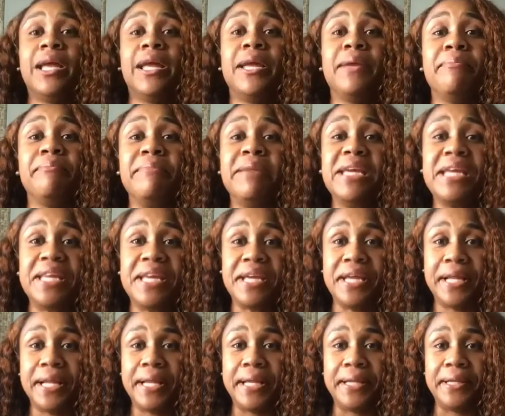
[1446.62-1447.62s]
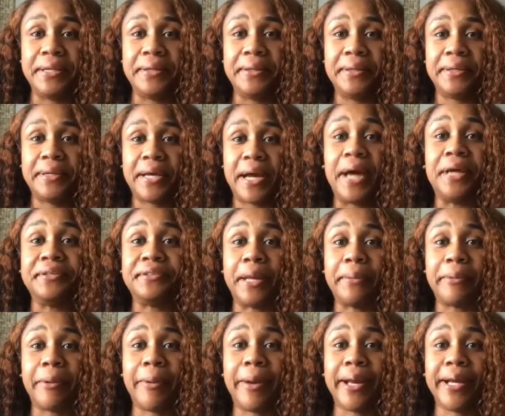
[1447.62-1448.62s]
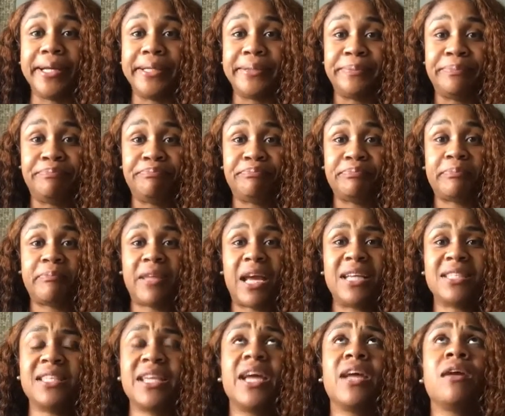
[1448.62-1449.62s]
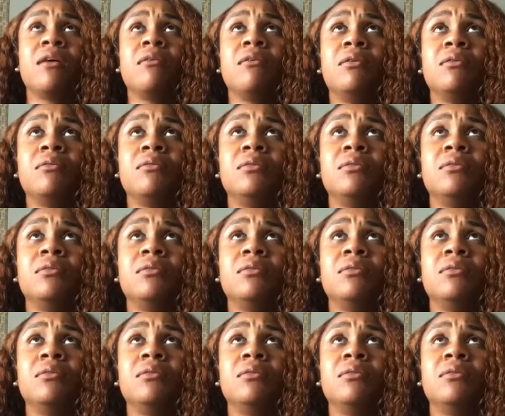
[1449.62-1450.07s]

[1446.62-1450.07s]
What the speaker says: Immediately, I stopped crying. I said,